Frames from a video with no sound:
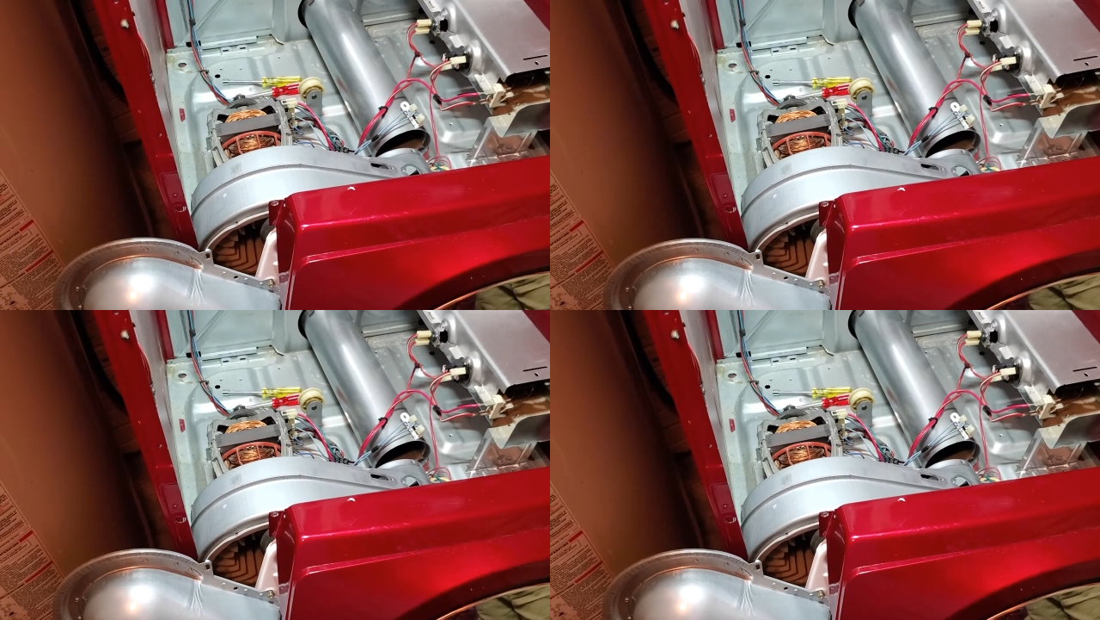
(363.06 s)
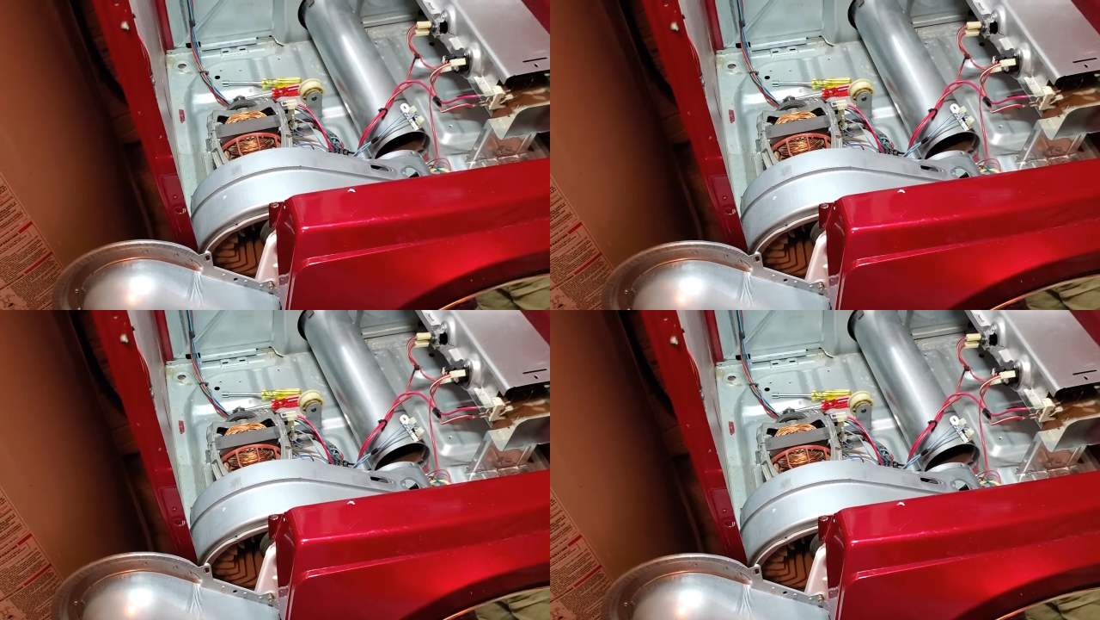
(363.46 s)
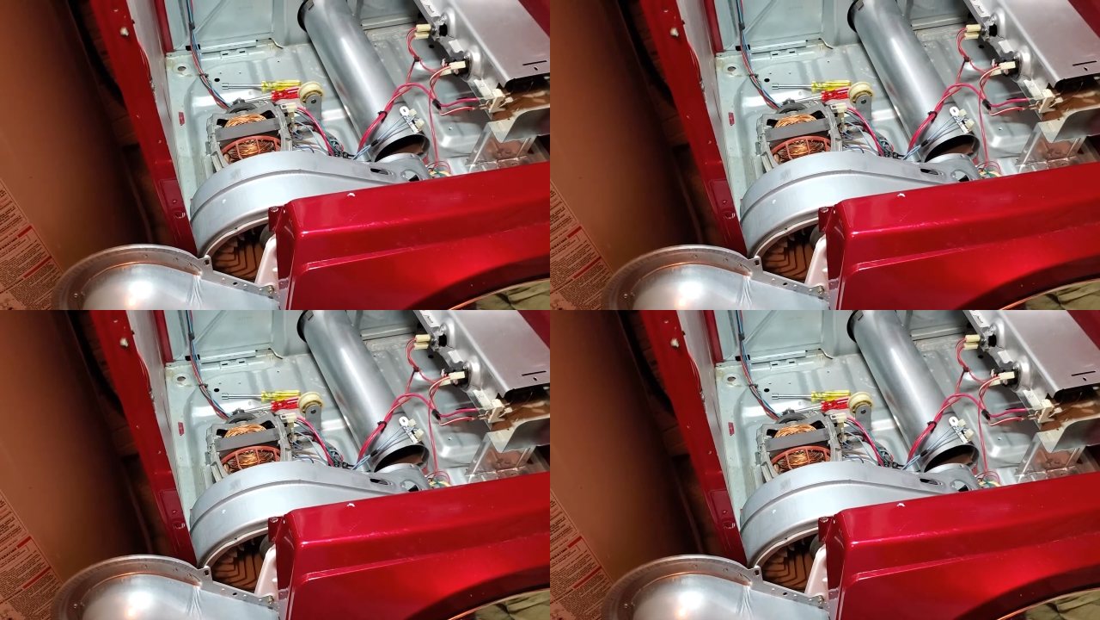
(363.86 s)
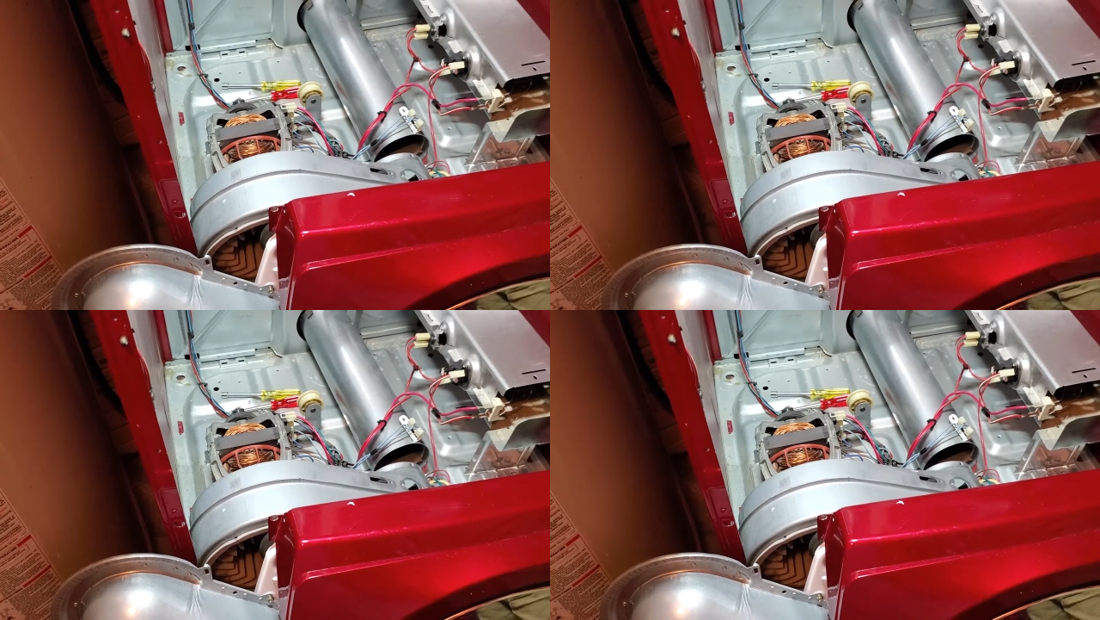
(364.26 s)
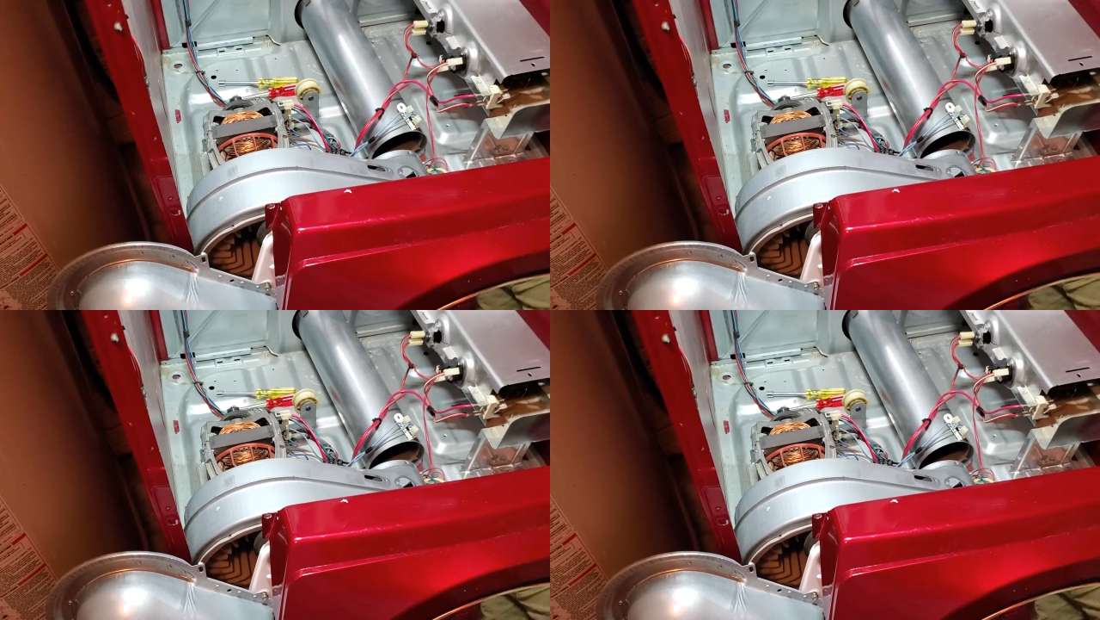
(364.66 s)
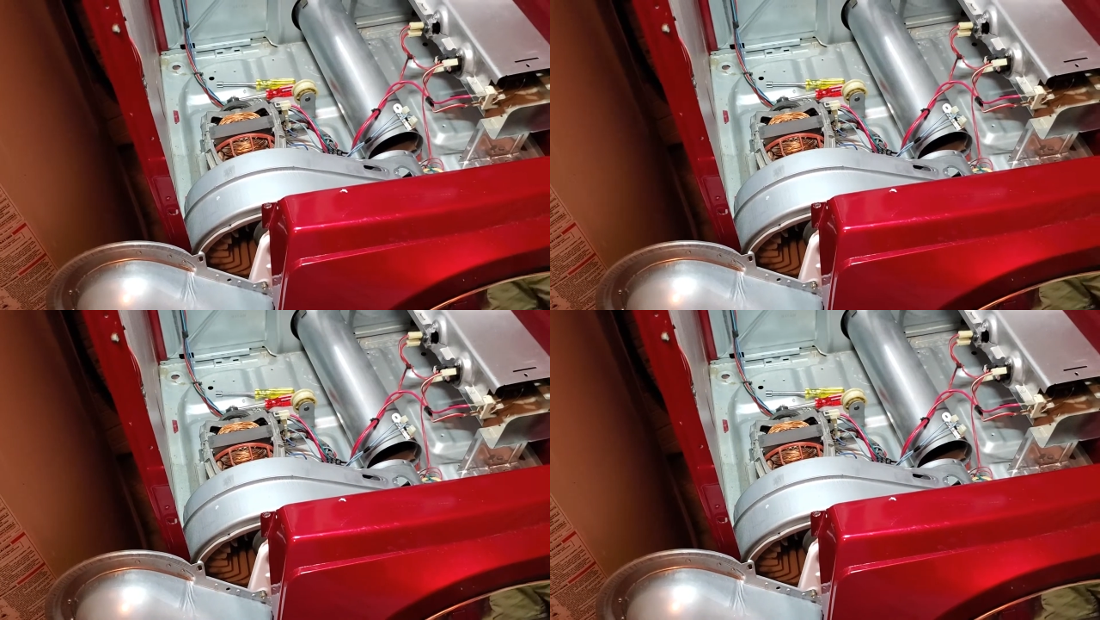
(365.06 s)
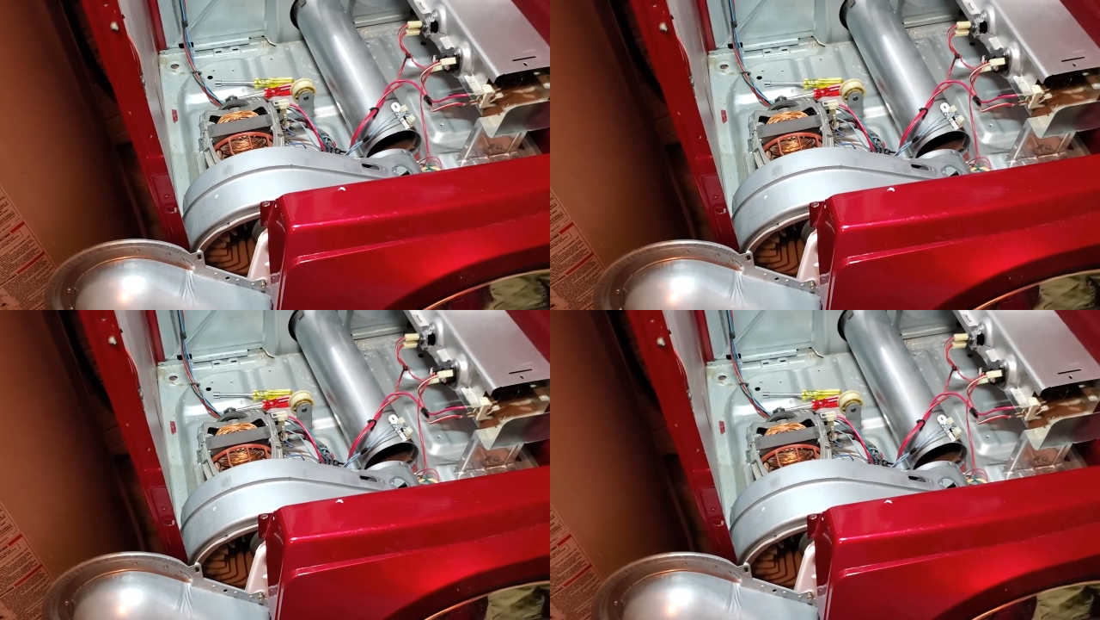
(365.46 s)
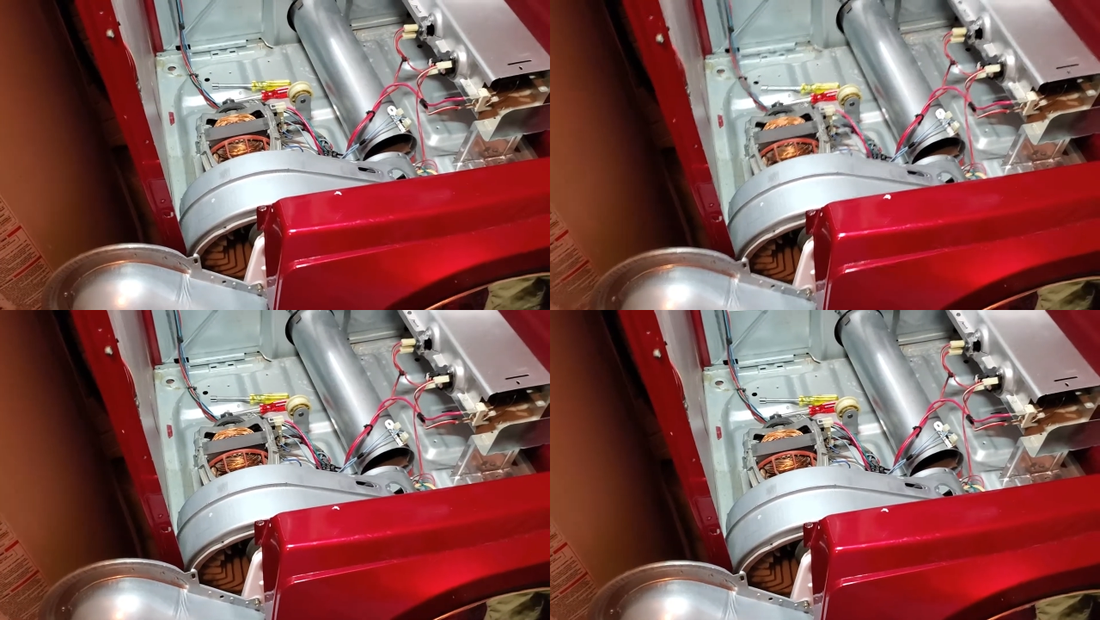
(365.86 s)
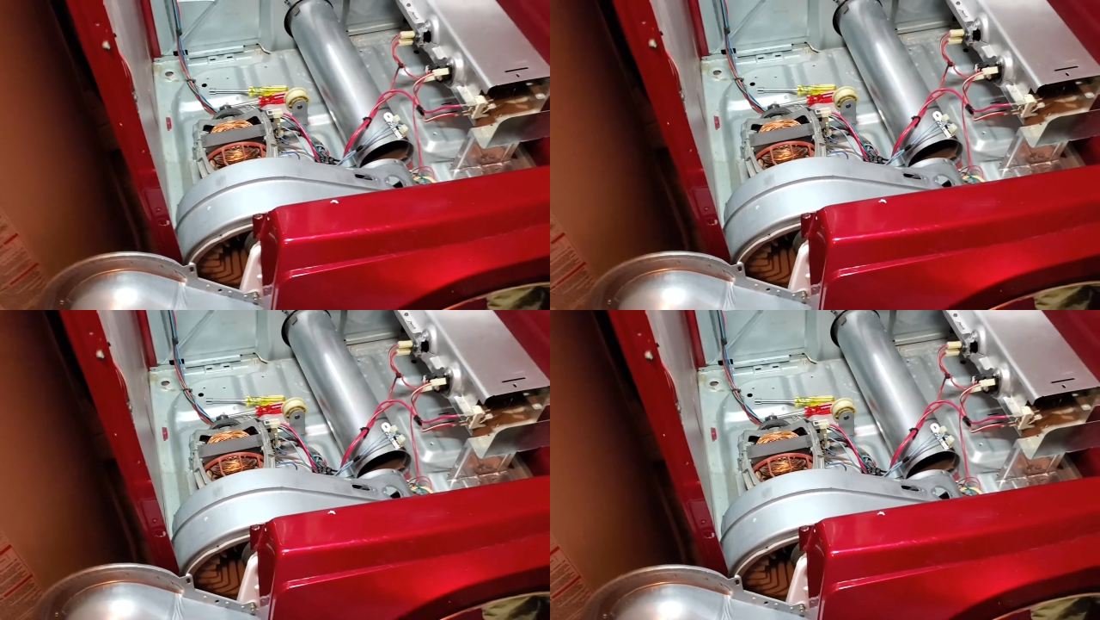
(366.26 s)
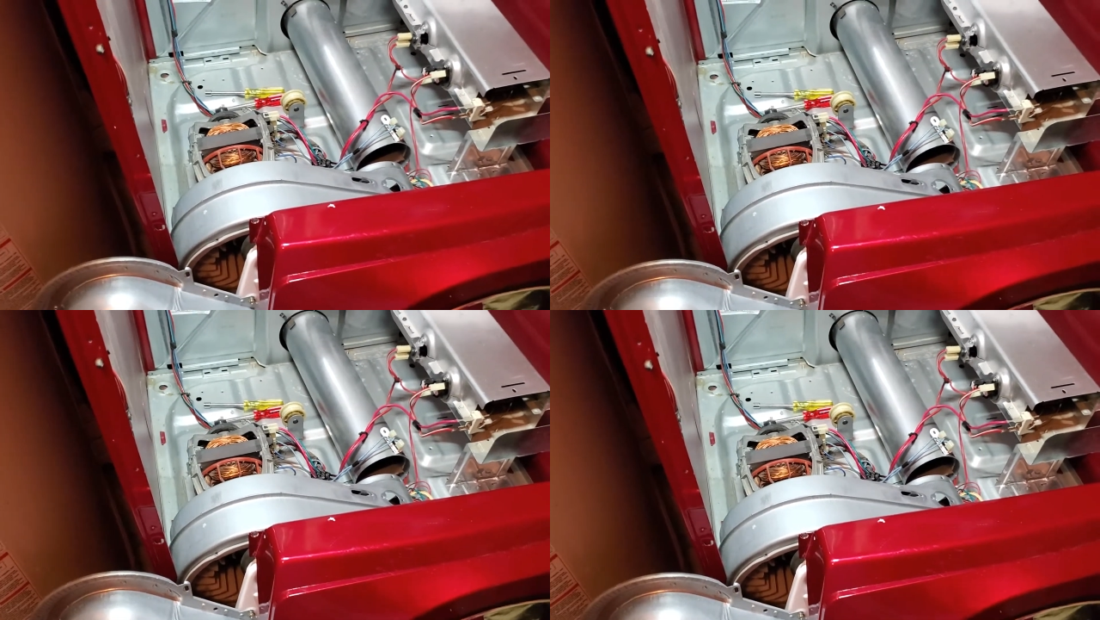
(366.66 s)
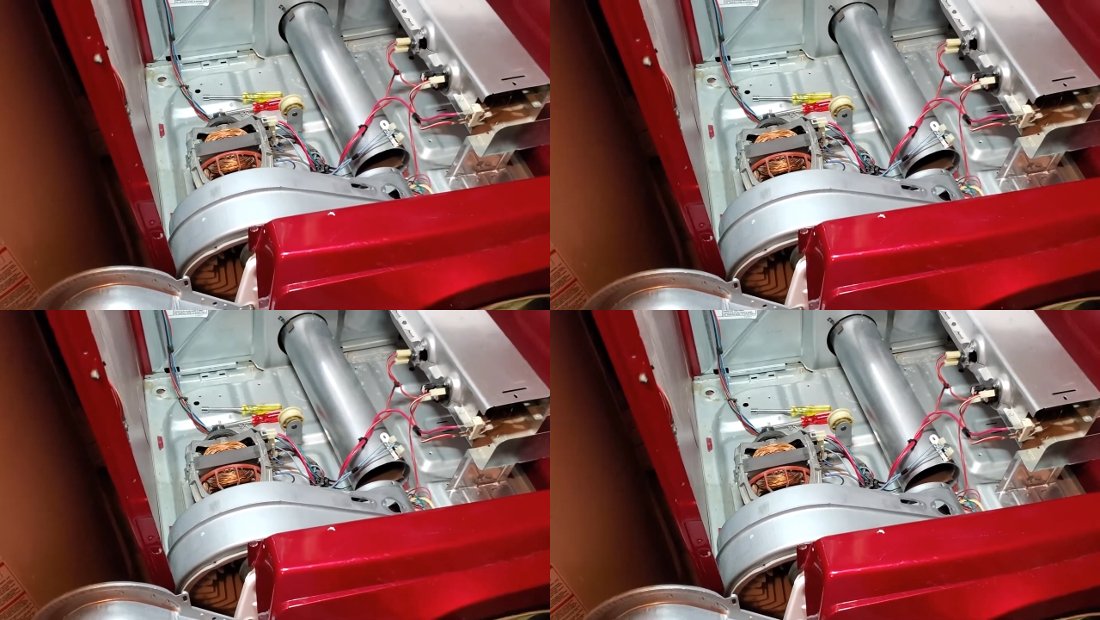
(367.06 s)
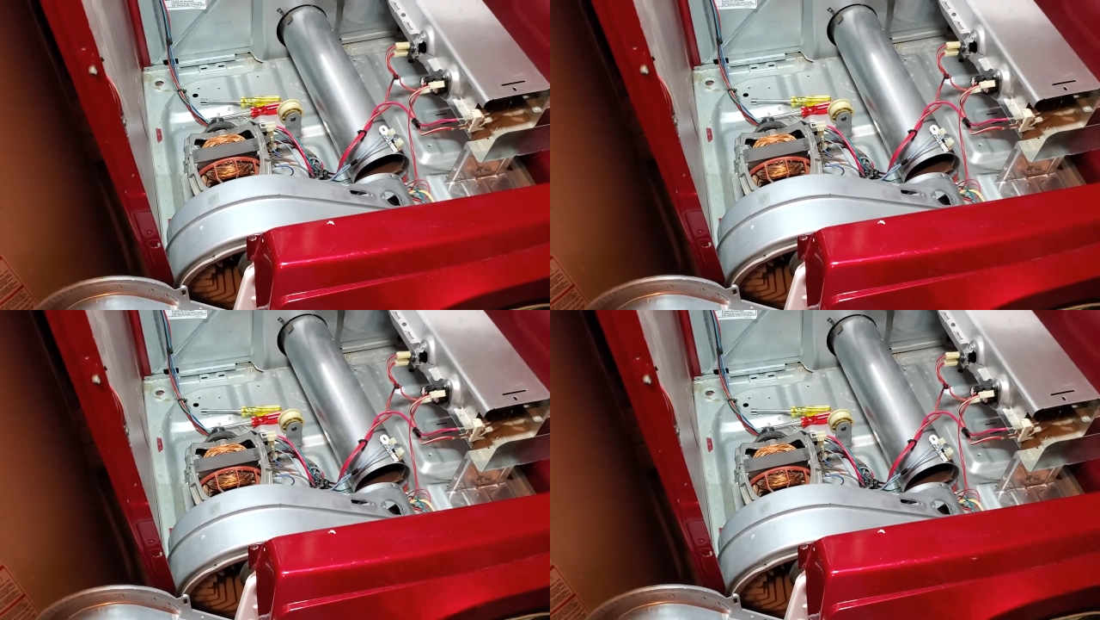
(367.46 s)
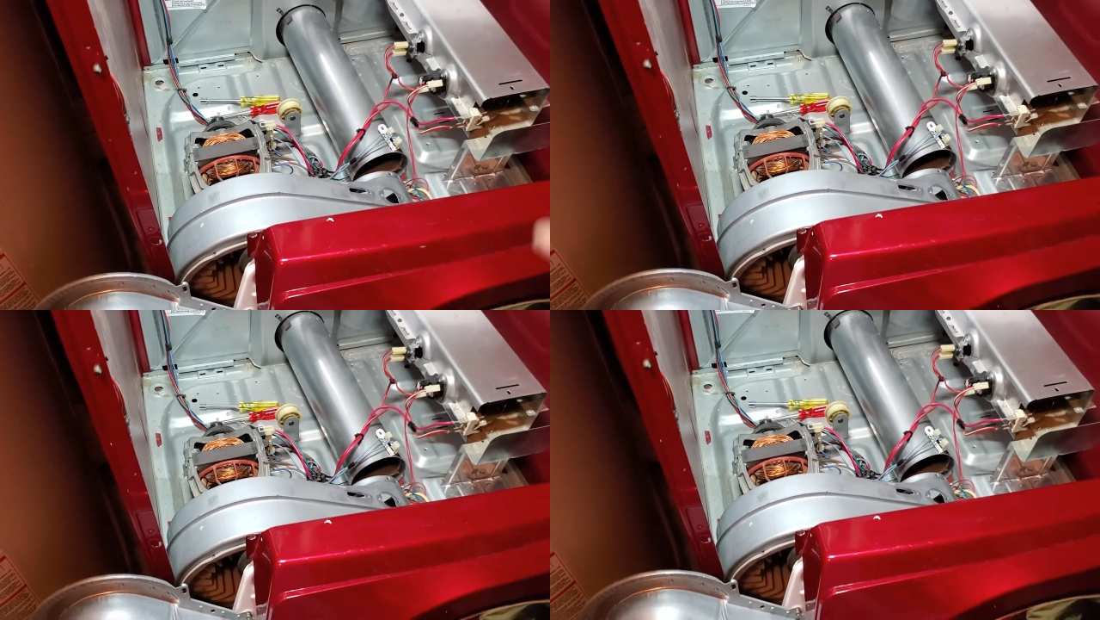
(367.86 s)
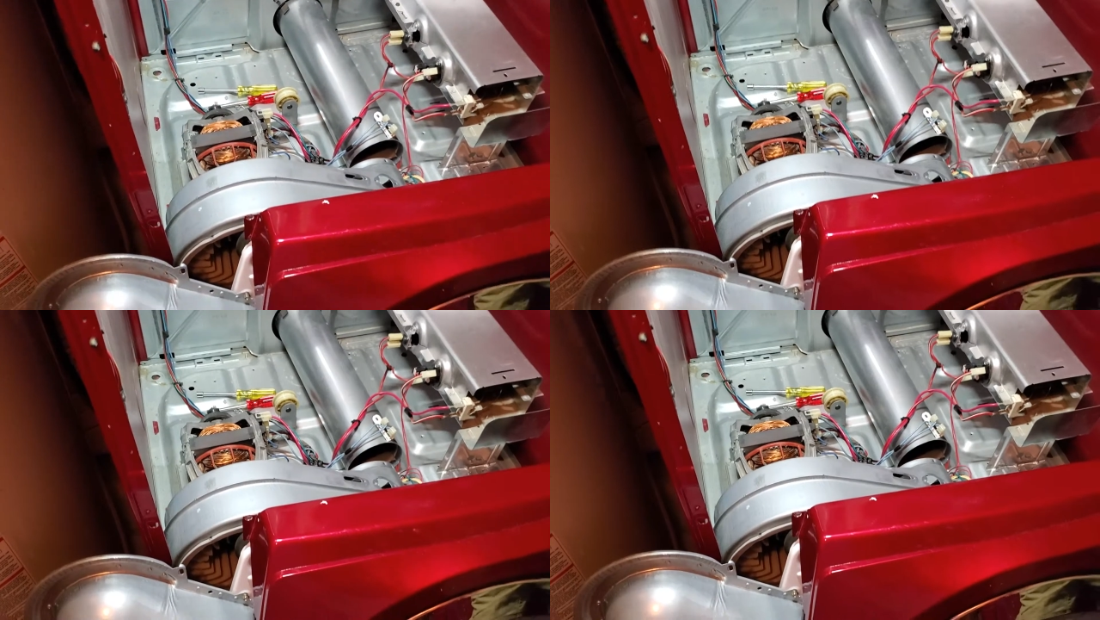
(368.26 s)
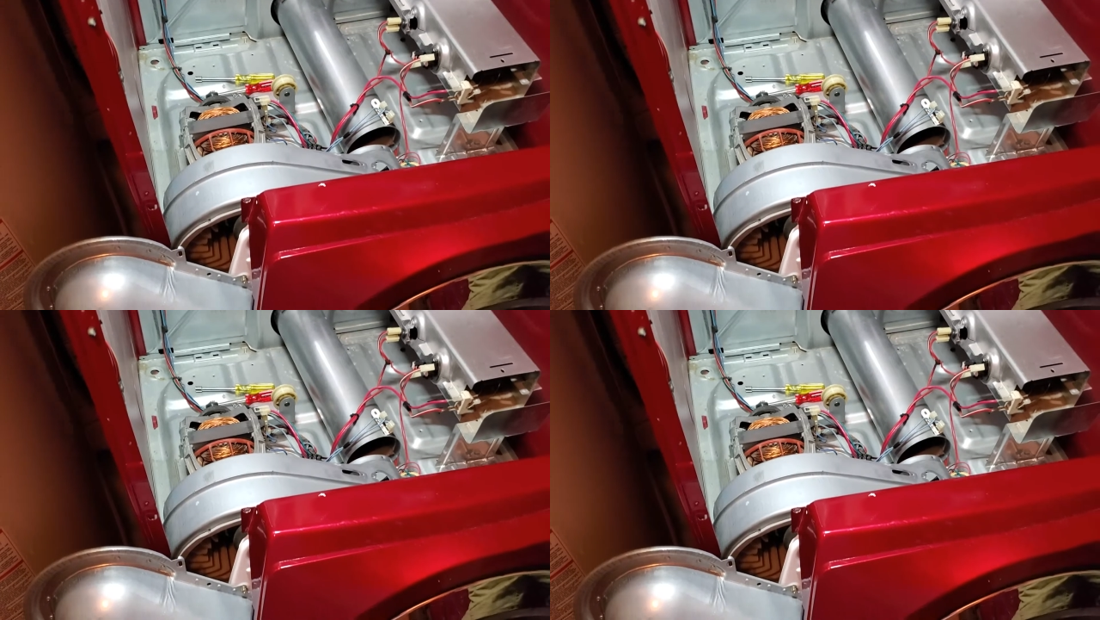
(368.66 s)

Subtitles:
[unreadable: no face in view]